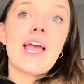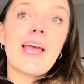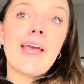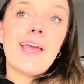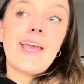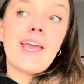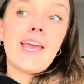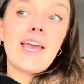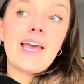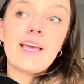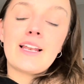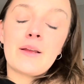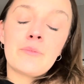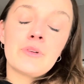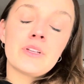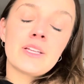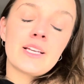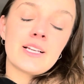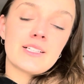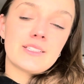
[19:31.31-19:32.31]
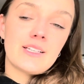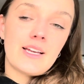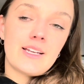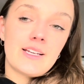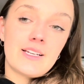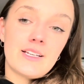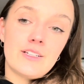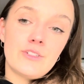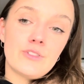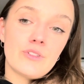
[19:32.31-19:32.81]
And I'm really
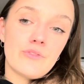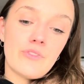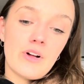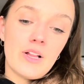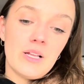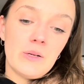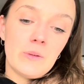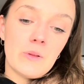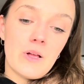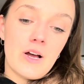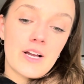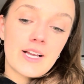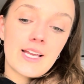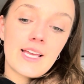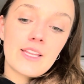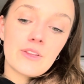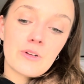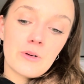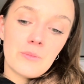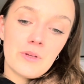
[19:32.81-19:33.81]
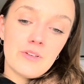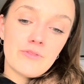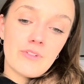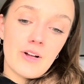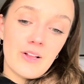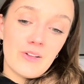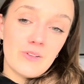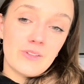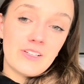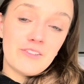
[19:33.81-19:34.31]
excited, and you should follow along and throw me a
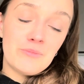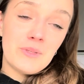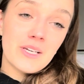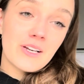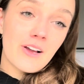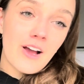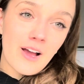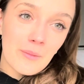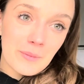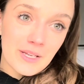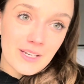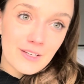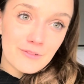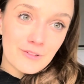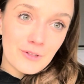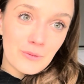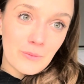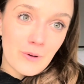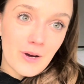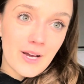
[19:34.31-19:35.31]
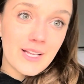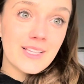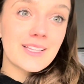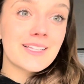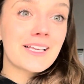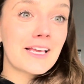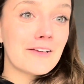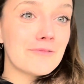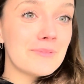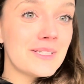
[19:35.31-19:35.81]
follow. Leave me a comment if you want.
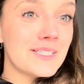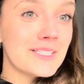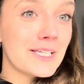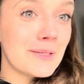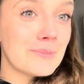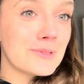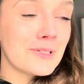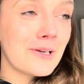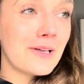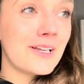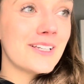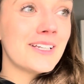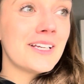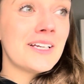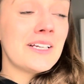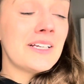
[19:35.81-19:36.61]
Give me tips on